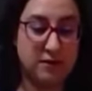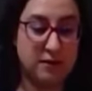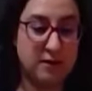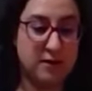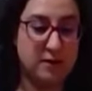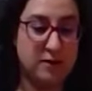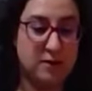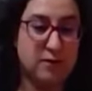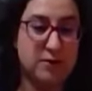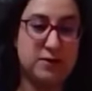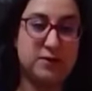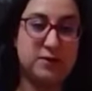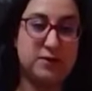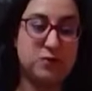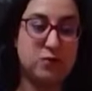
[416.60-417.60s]
And then
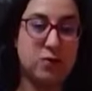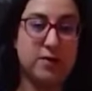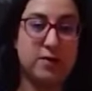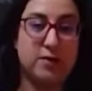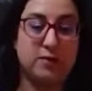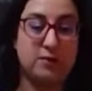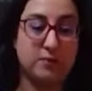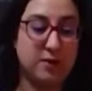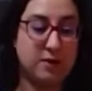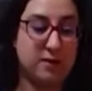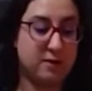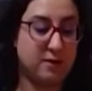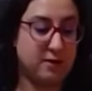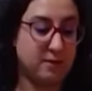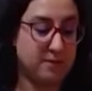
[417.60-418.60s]
once it's dry, you
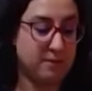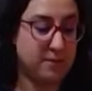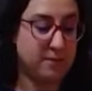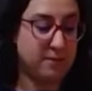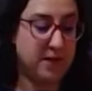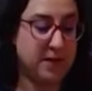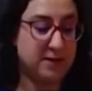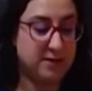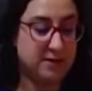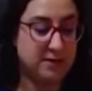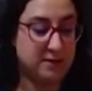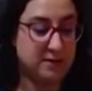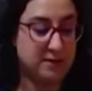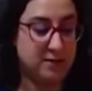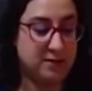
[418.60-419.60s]
can paint
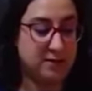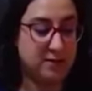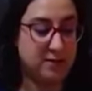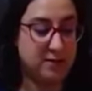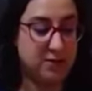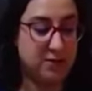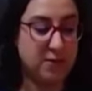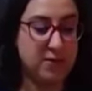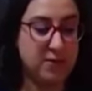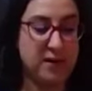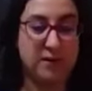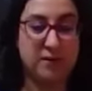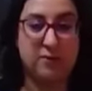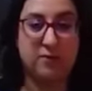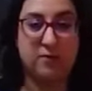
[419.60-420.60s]
your
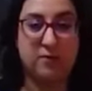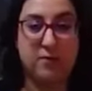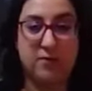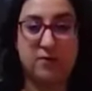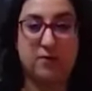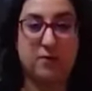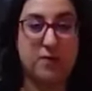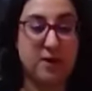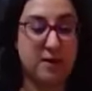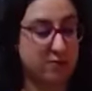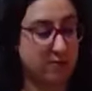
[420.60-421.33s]
volcano either black